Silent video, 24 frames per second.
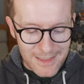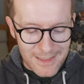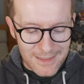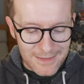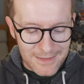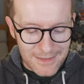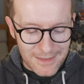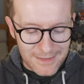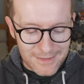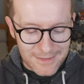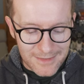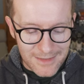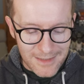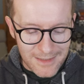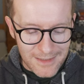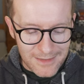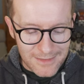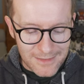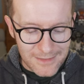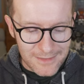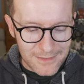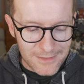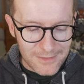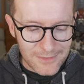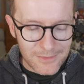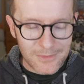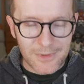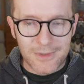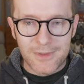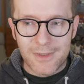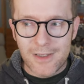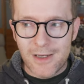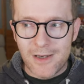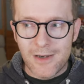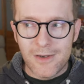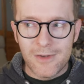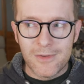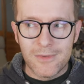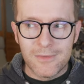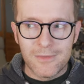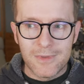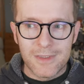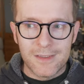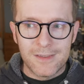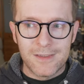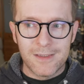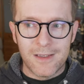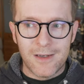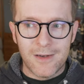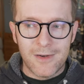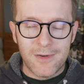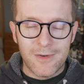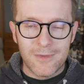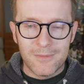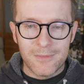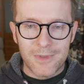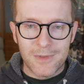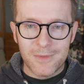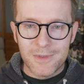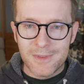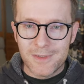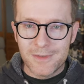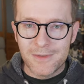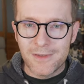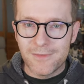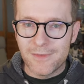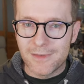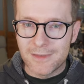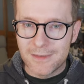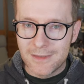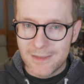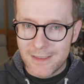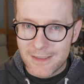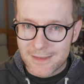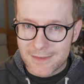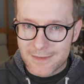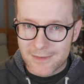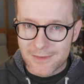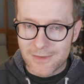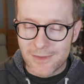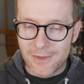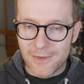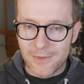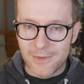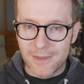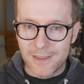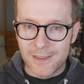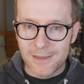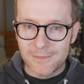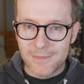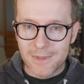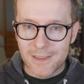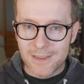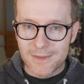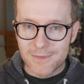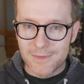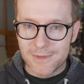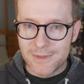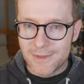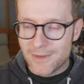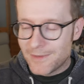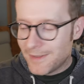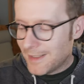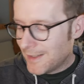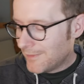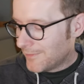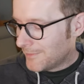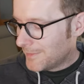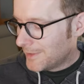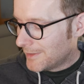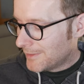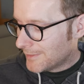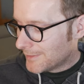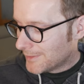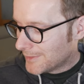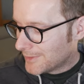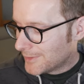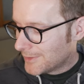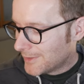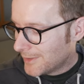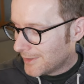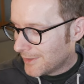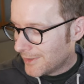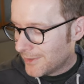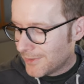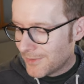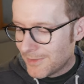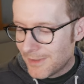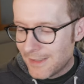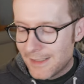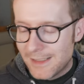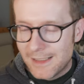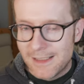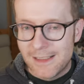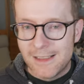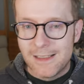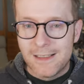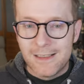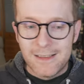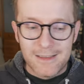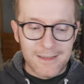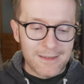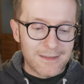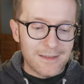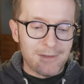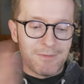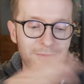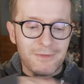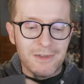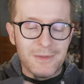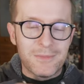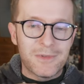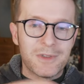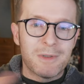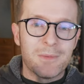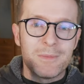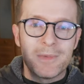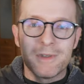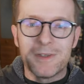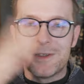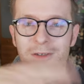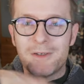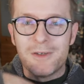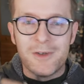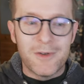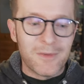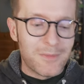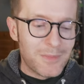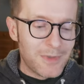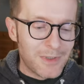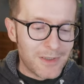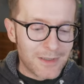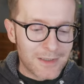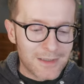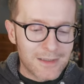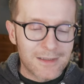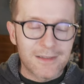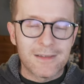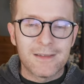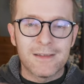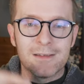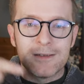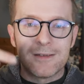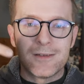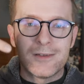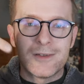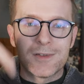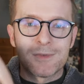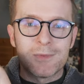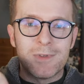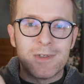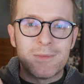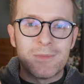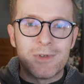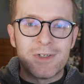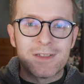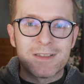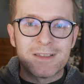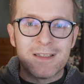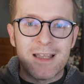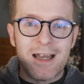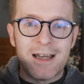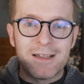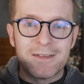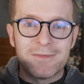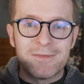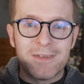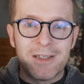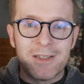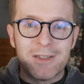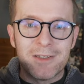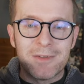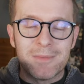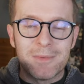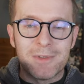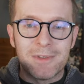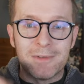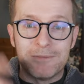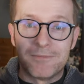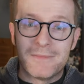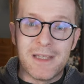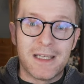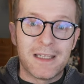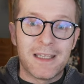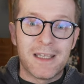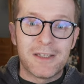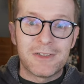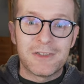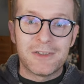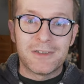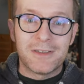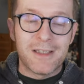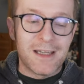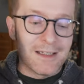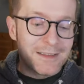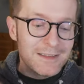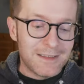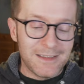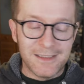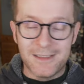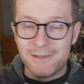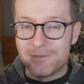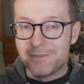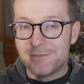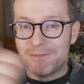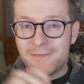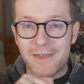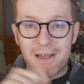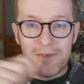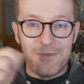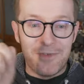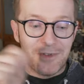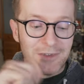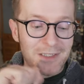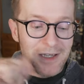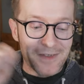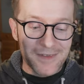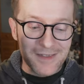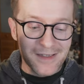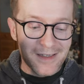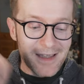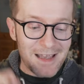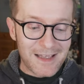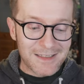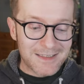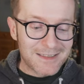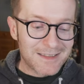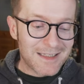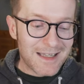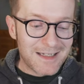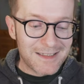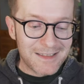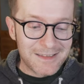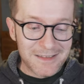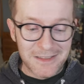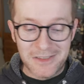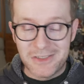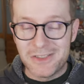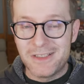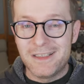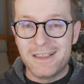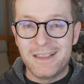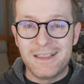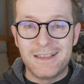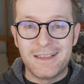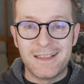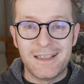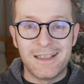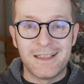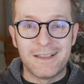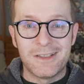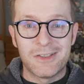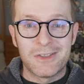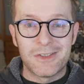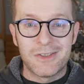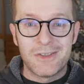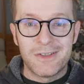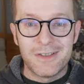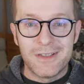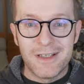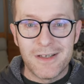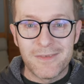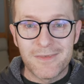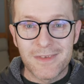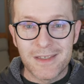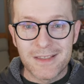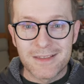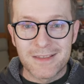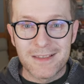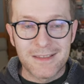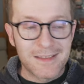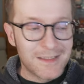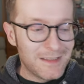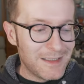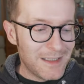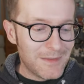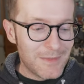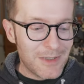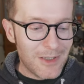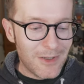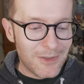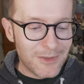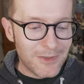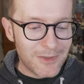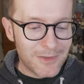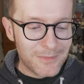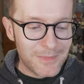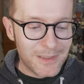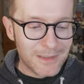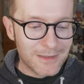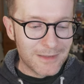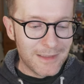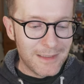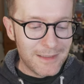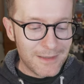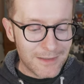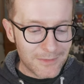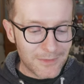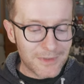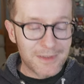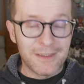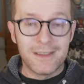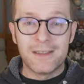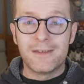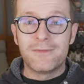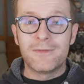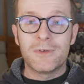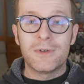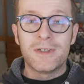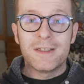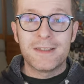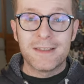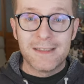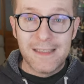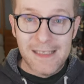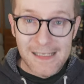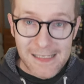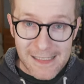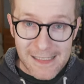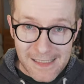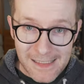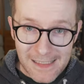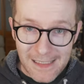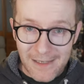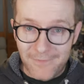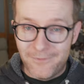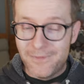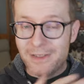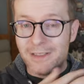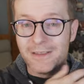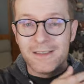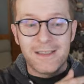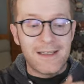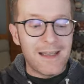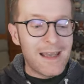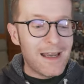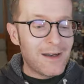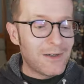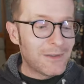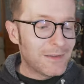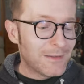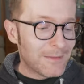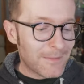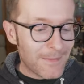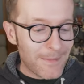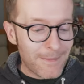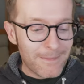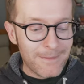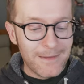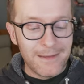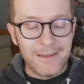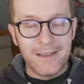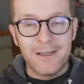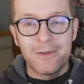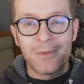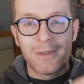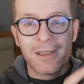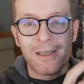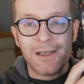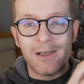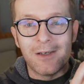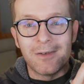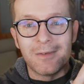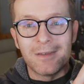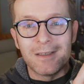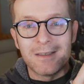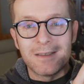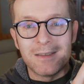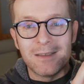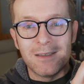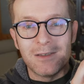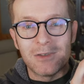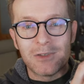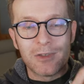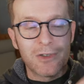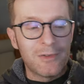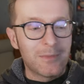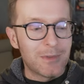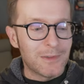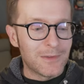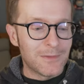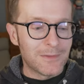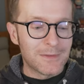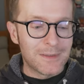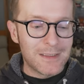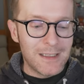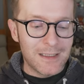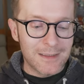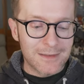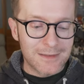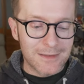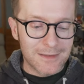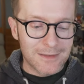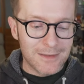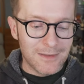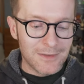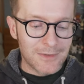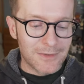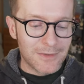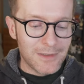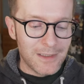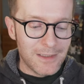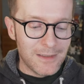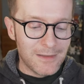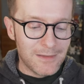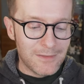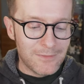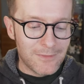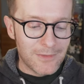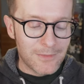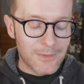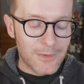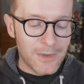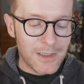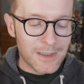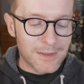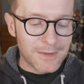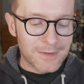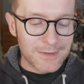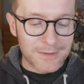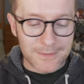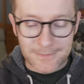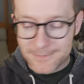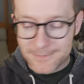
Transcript: And they said, well, no, we don't, but we do have a list going because we don't have them here at the show. They flipped open their notebook. There's one more slot available. I guess you're lucky. I filled out the last slot on the sheet, and sure enough, they sent an email a little bit later with the invoice. I filled it out, and here we go. It's the Otomo TEQ 63 from Quiccs.